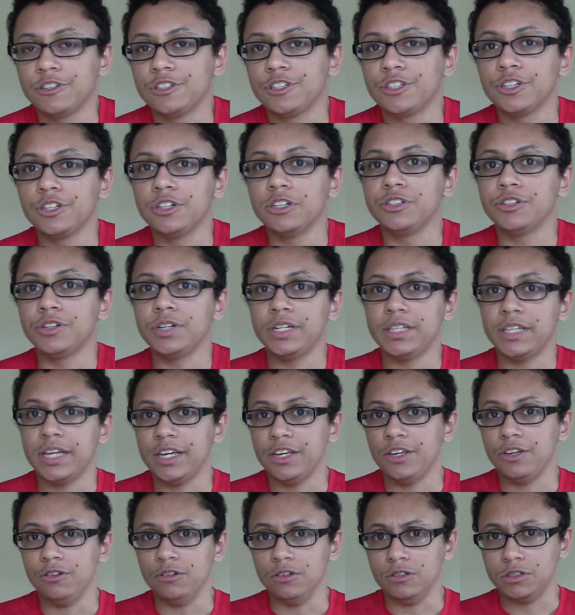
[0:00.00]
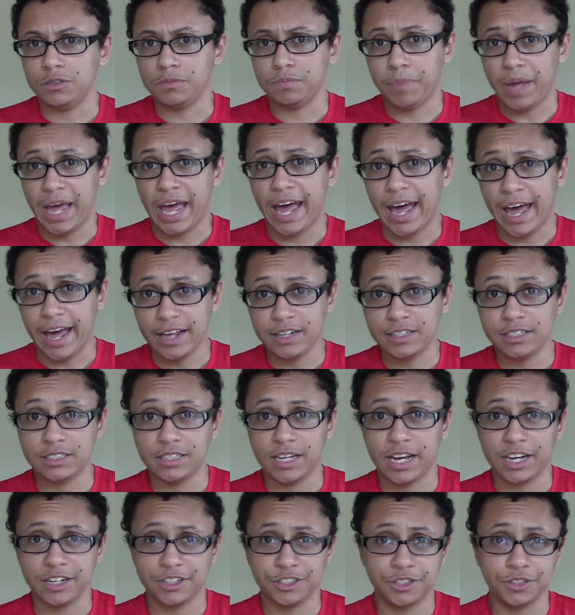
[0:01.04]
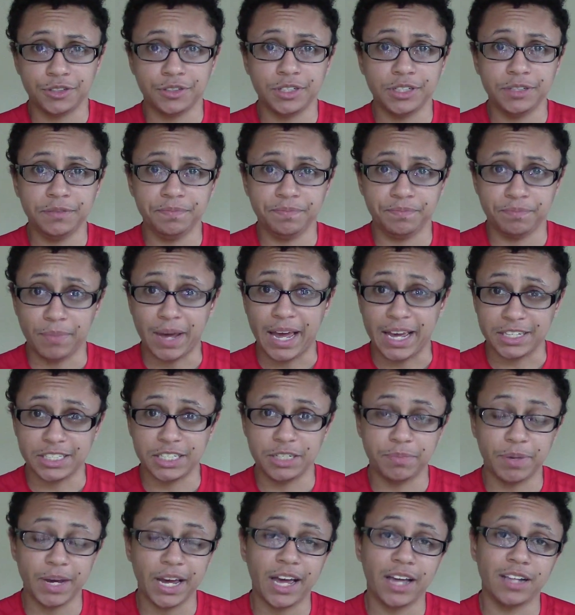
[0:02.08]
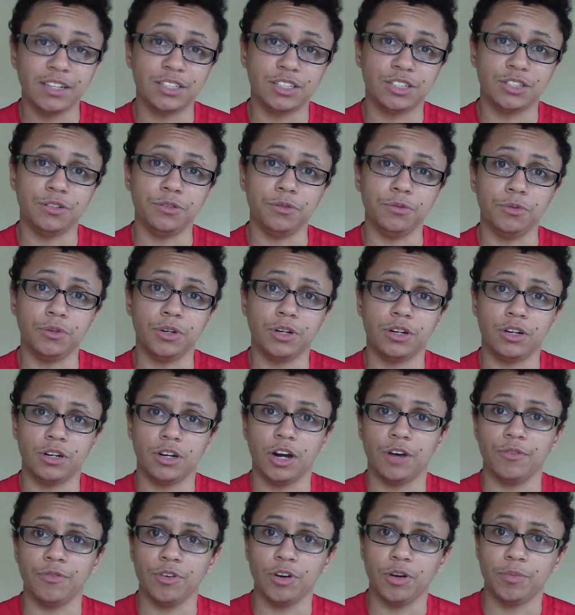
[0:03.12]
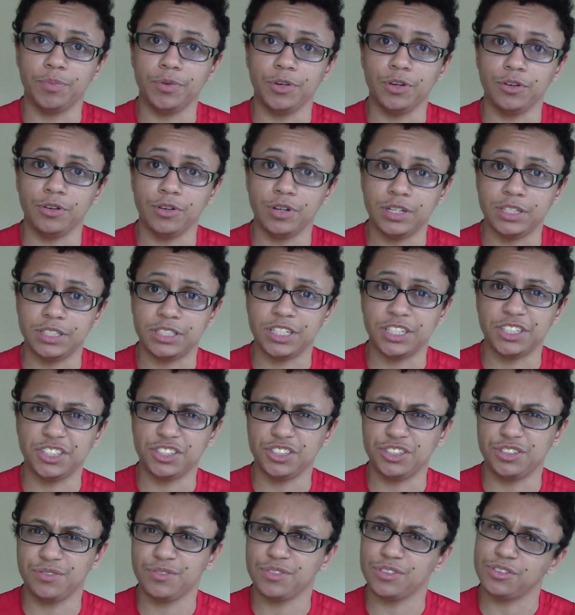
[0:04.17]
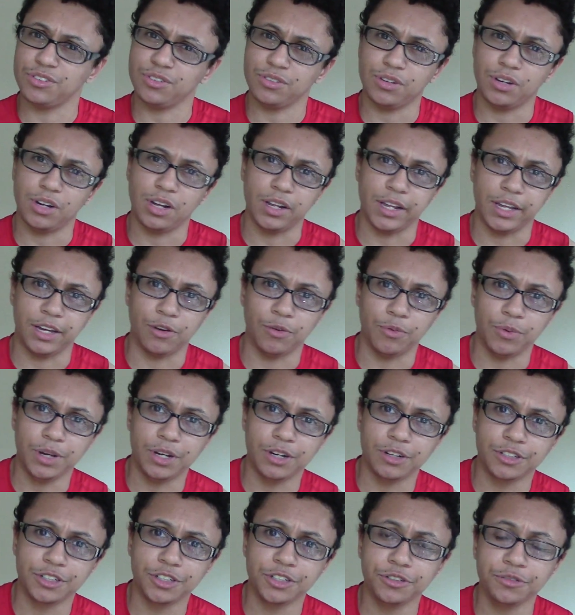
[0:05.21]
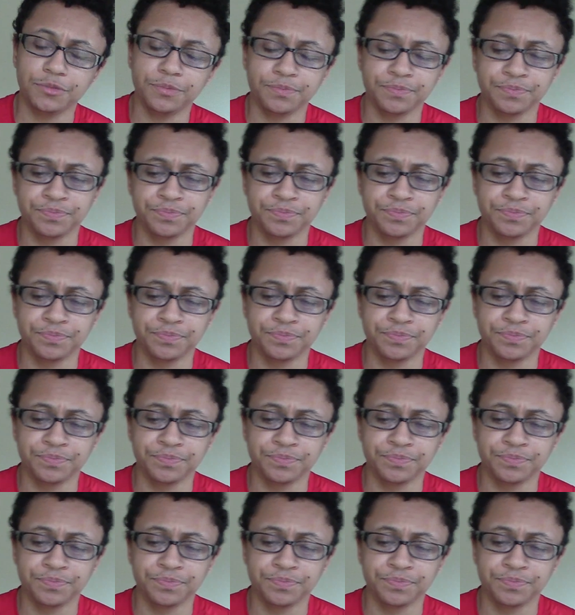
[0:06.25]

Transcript: surgery, they use pads, actually, maxi pads, to cover up your incisions for like a week or two.